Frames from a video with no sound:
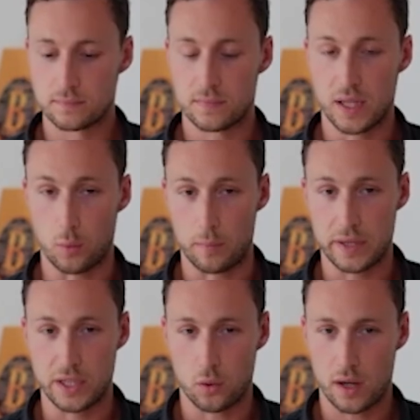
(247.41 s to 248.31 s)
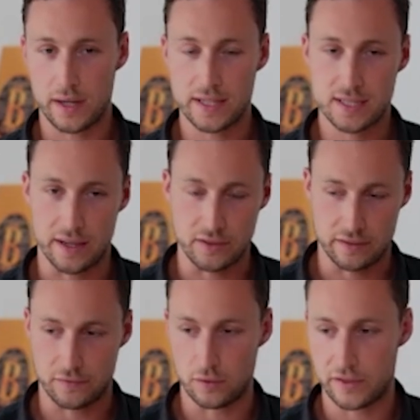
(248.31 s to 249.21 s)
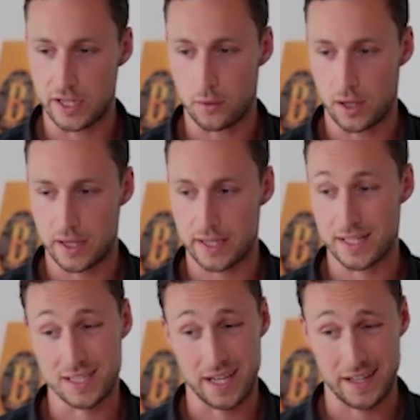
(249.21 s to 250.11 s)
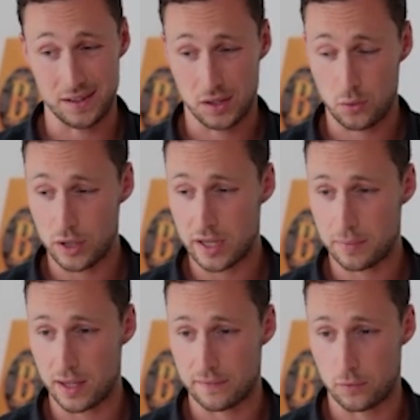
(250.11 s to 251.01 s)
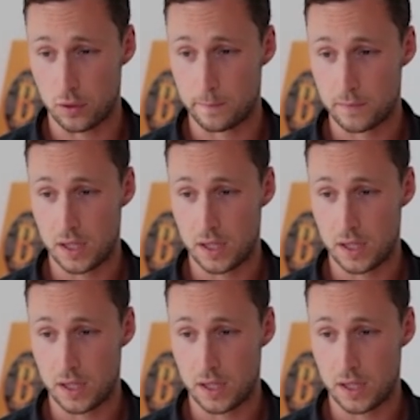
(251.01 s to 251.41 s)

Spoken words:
And what Meteora is, I've done a full video on it, is a liquidity platform